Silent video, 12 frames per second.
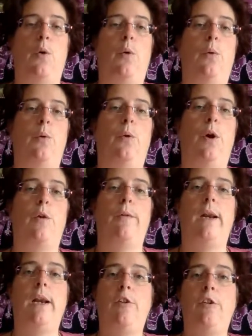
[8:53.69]
or a
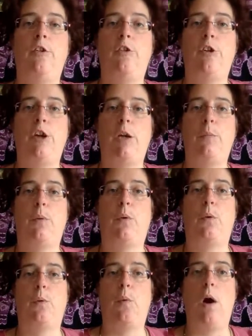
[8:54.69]
relationship
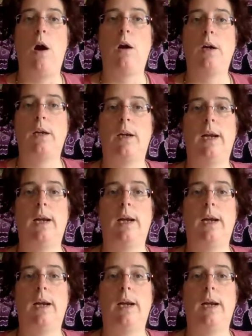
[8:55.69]
or work,